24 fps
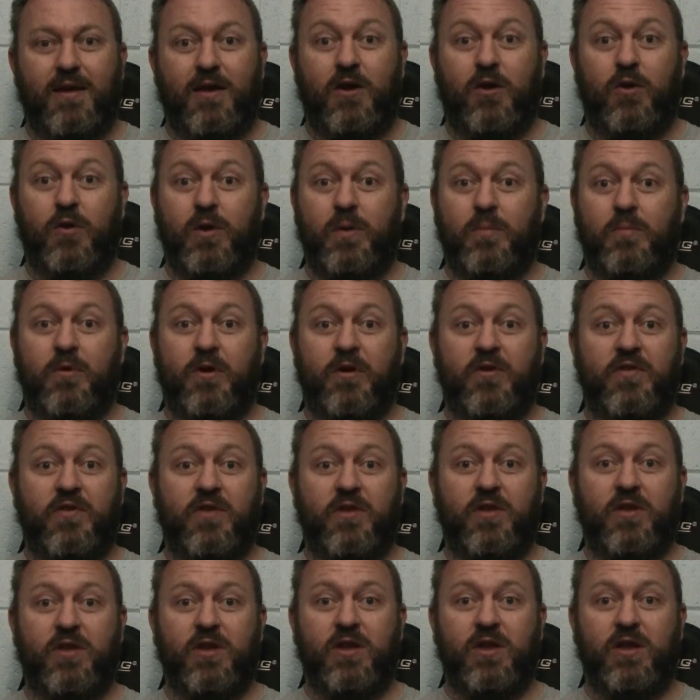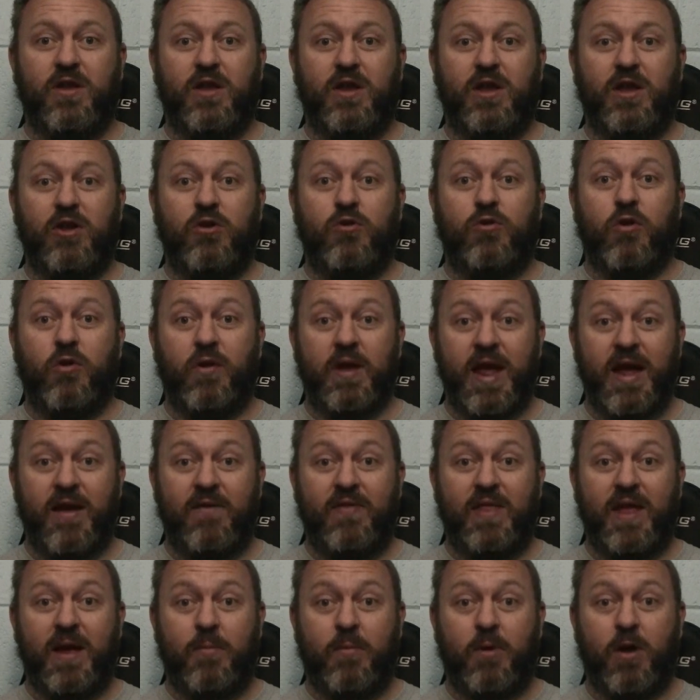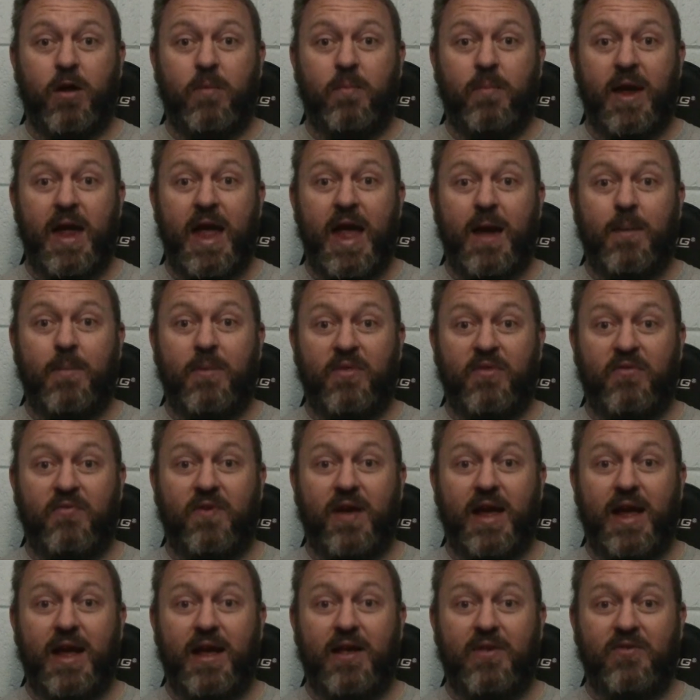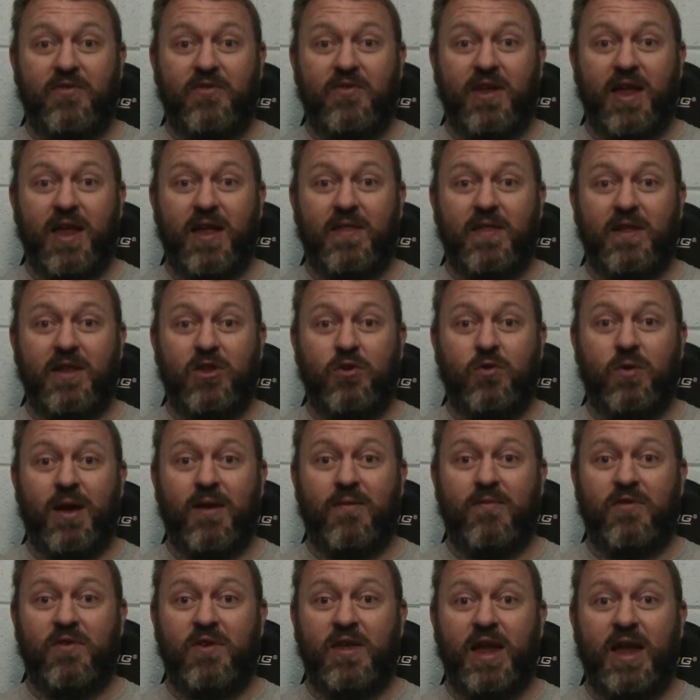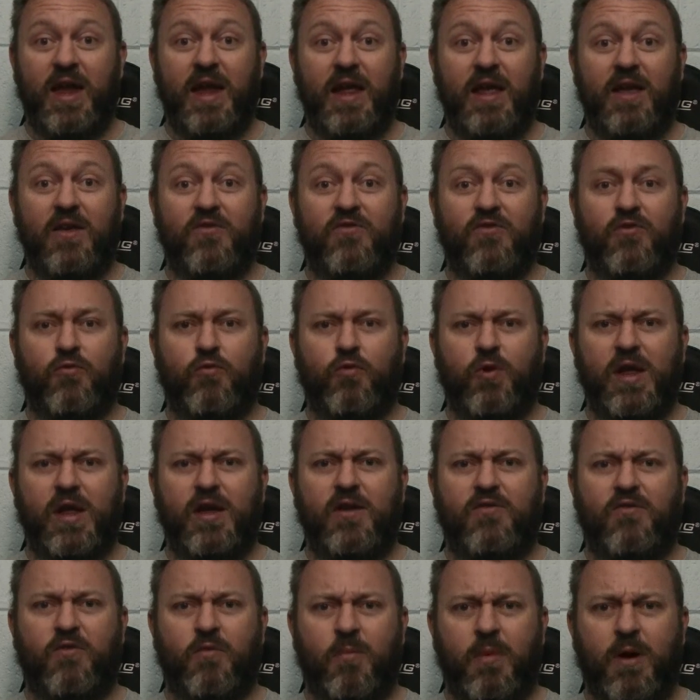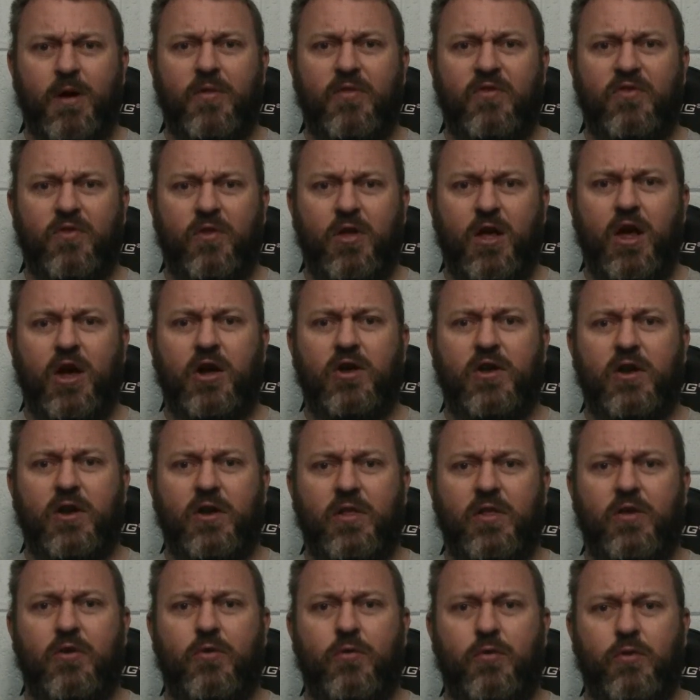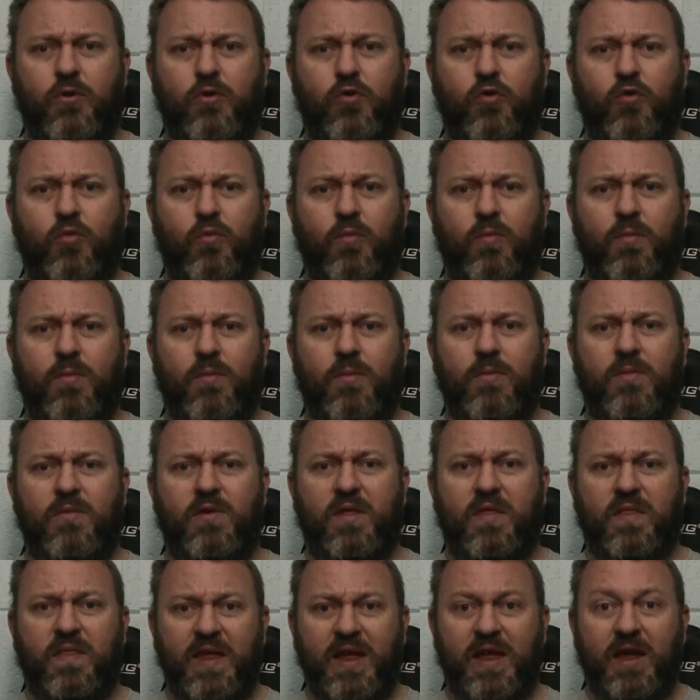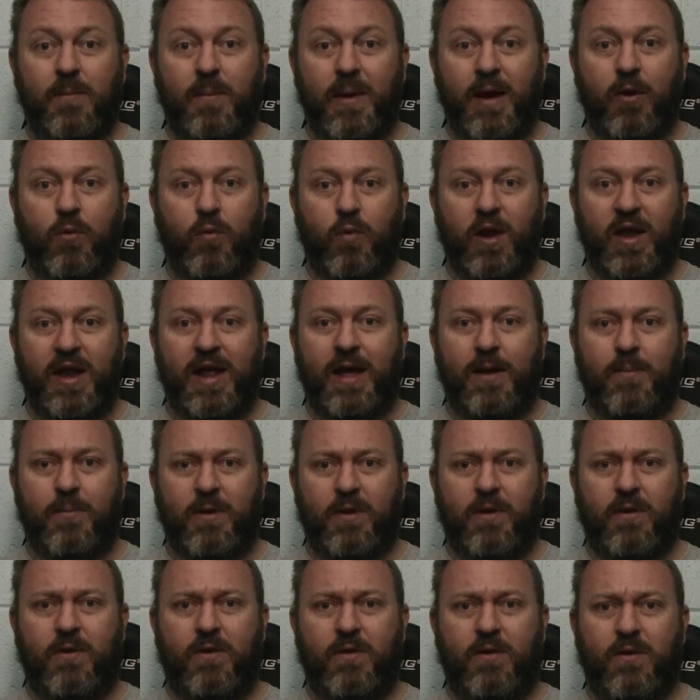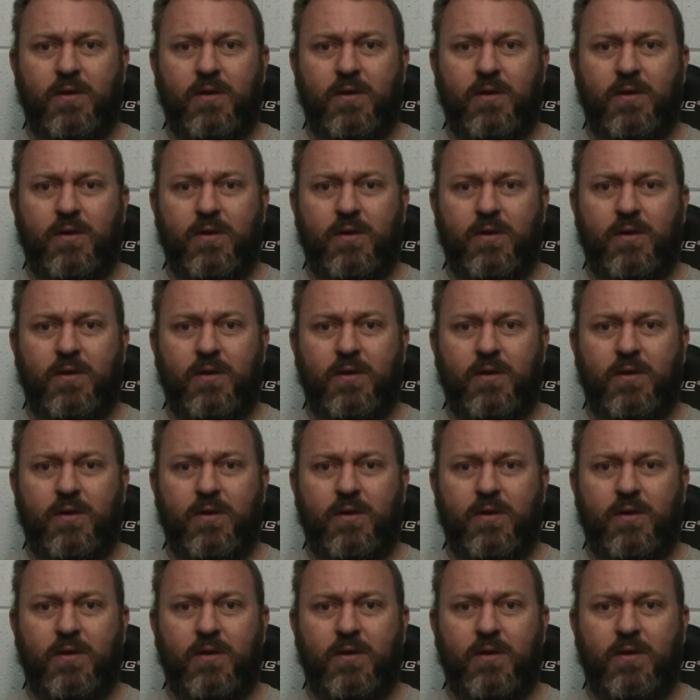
Oh, in prison, you don't have that problem. It happens fast, and then you have days or weeks or months locked in a little room to think about what happened.